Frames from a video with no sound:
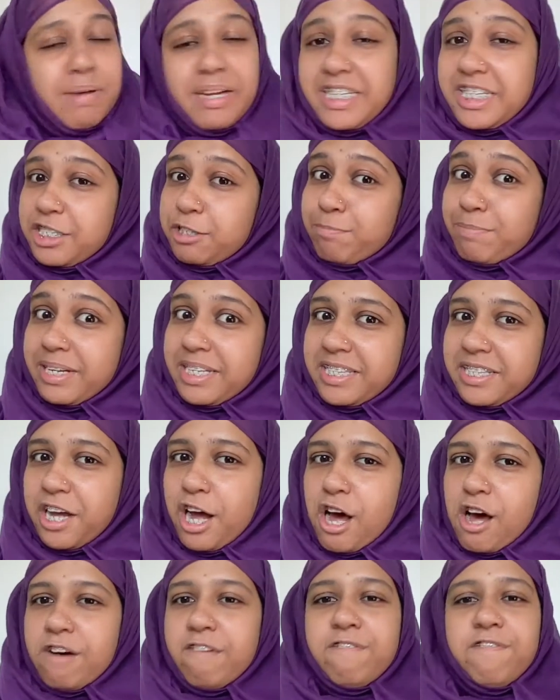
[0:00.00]
matches my
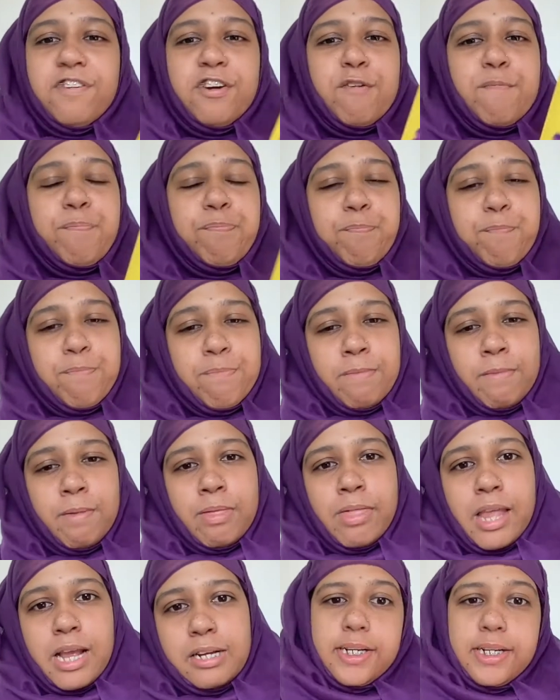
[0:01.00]
scarf.
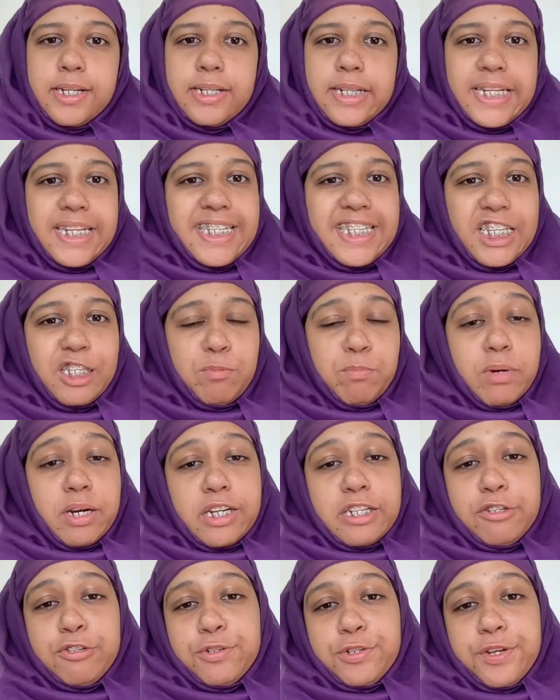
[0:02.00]
This Is My
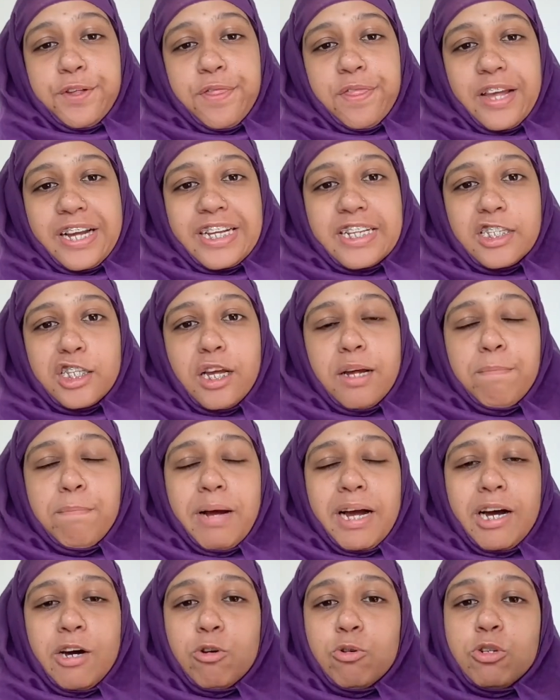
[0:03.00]
Truth is
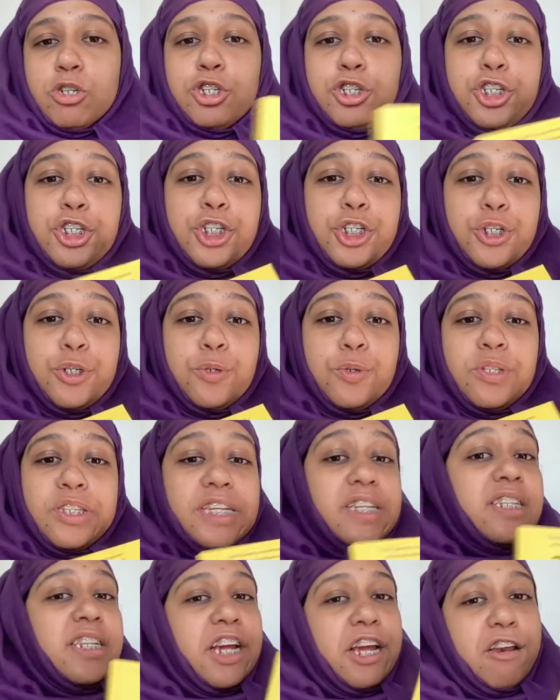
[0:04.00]
about two
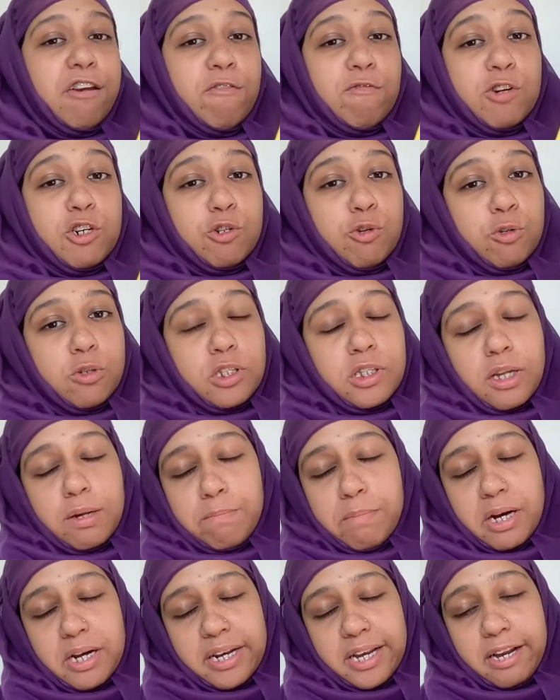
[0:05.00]
16-year-olds,
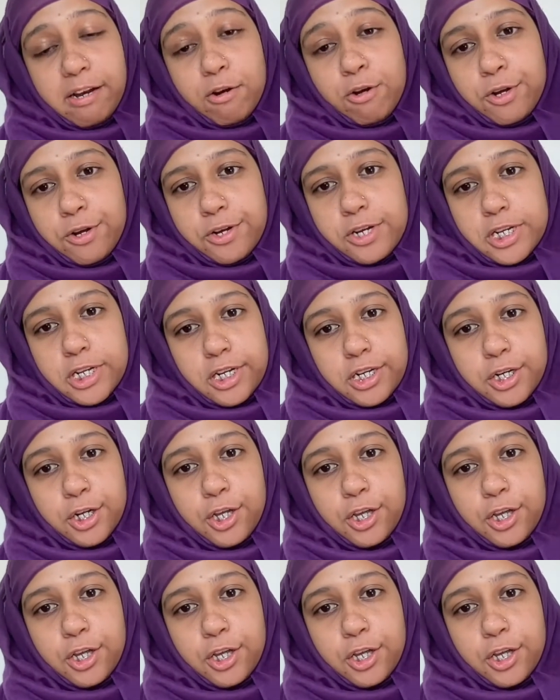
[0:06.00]
Amani and Huda,